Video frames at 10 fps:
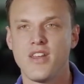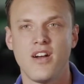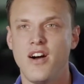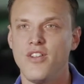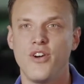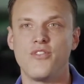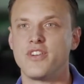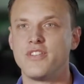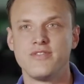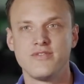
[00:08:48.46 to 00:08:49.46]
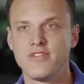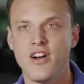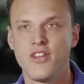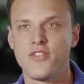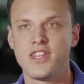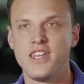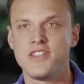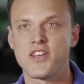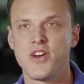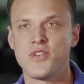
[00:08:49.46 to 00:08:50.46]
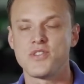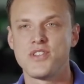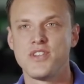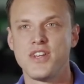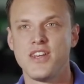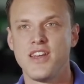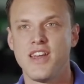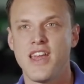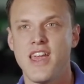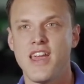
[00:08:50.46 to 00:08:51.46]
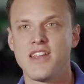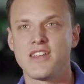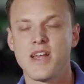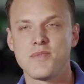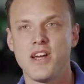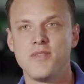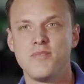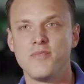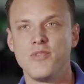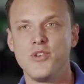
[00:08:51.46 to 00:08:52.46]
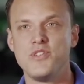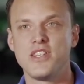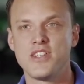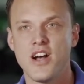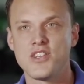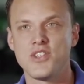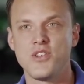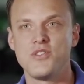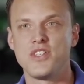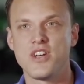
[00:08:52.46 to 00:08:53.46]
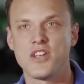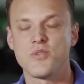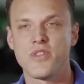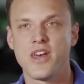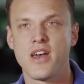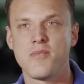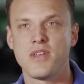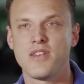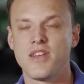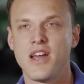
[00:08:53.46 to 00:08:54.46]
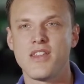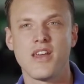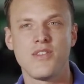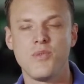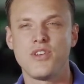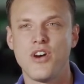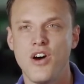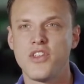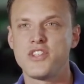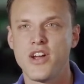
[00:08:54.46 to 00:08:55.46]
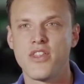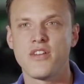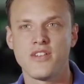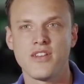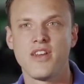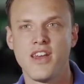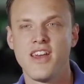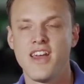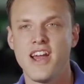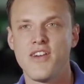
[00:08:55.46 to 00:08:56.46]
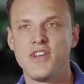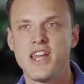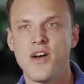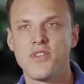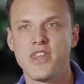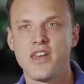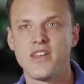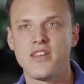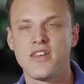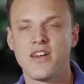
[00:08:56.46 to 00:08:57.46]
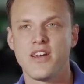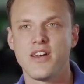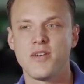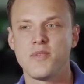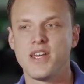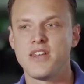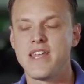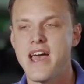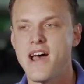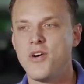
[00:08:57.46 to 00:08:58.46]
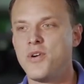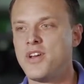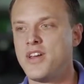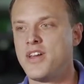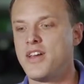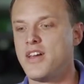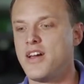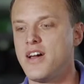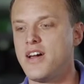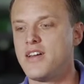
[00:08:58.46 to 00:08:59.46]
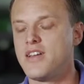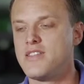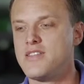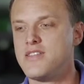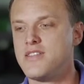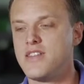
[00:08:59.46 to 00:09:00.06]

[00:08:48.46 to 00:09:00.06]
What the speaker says: all over the East Coast. And kept on losing touch with them, and we'd call each other every now and then. And now it's